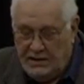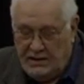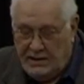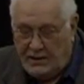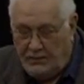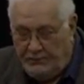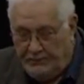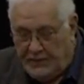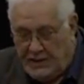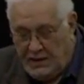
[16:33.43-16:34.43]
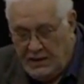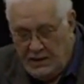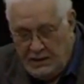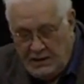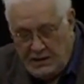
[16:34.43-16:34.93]
Now,
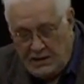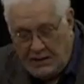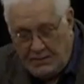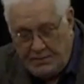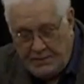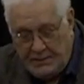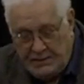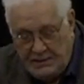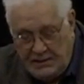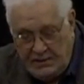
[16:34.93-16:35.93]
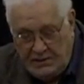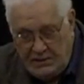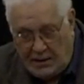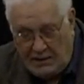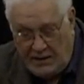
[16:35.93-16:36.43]

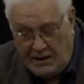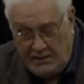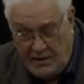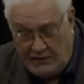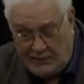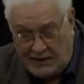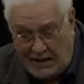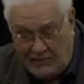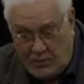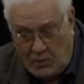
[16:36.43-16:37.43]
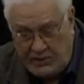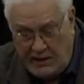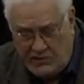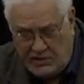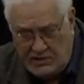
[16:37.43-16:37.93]
I have a lot of
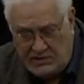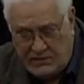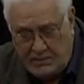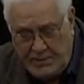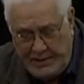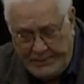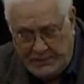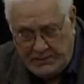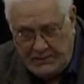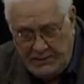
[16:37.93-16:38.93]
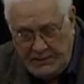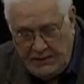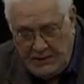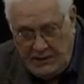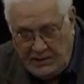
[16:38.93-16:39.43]
quotations from people.
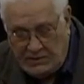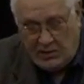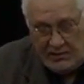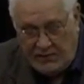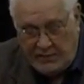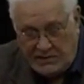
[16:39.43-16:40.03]
Here's one from an